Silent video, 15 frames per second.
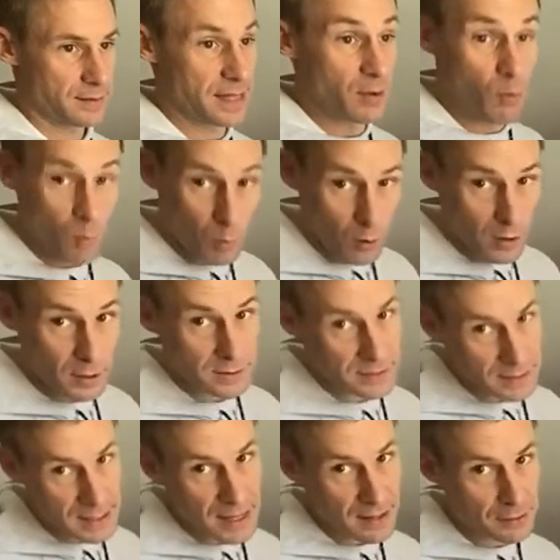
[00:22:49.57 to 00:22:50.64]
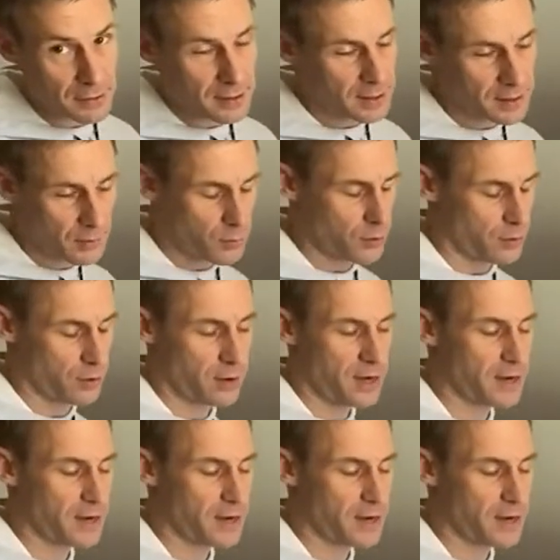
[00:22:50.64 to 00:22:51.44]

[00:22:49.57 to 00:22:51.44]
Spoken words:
they work together in an order.